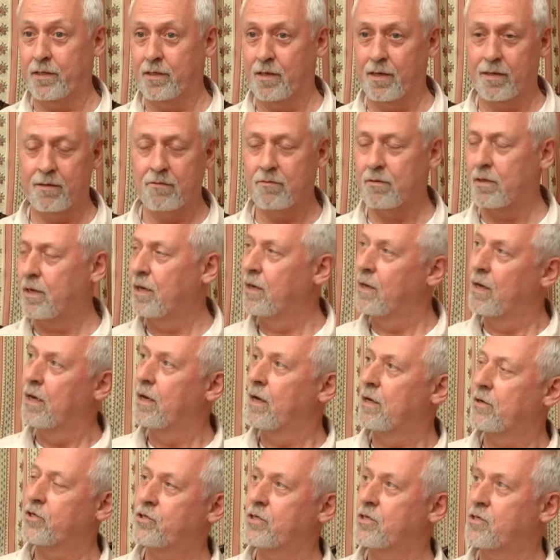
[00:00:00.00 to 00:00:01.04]
And I thought,
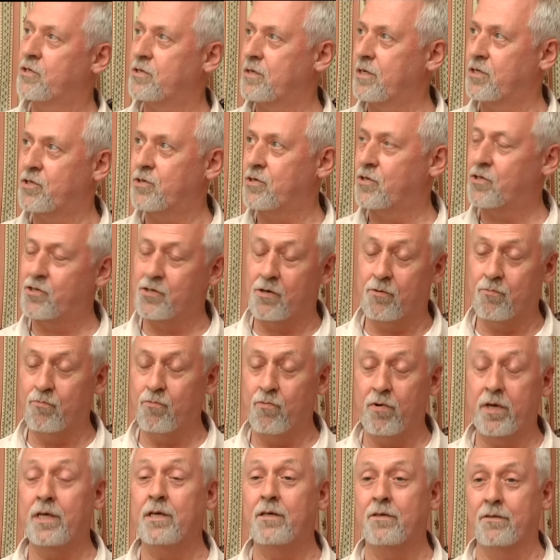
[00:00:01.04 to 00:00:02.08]
it's just so
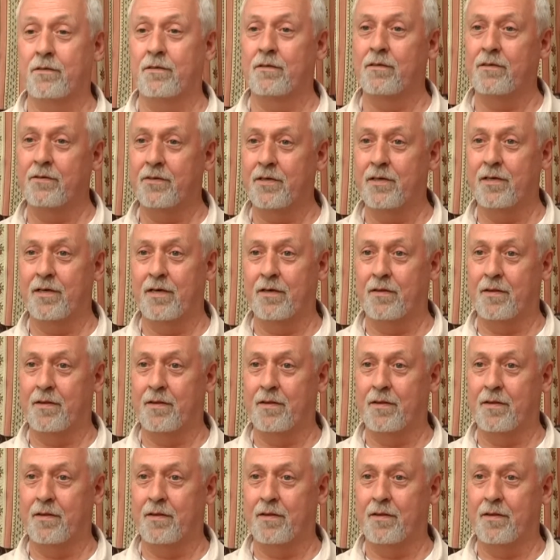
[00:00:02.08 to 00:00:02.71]
regal, you know.